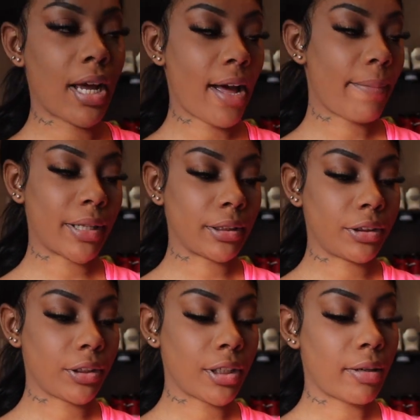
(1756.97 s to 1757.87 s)
i'm about to
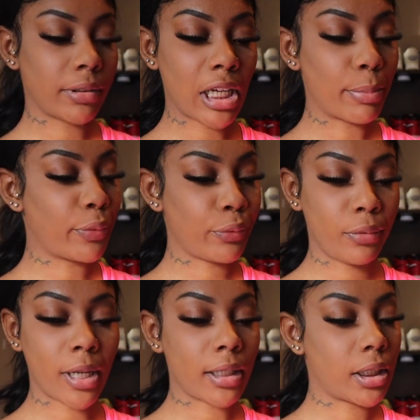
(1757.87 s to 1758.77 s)
show y'all what type of
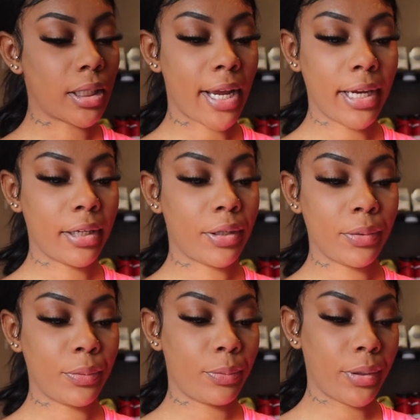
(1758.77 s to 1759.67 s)
fool i look like
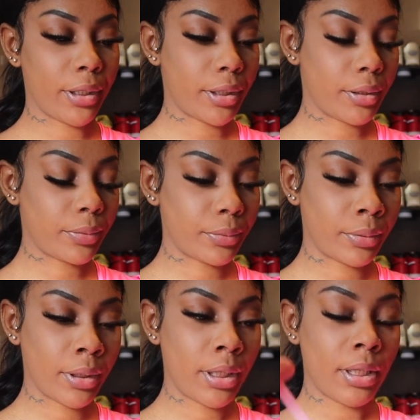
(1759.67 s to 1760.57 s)
with it
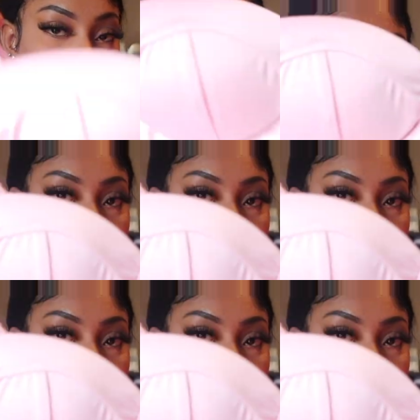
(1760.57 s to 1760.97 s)
on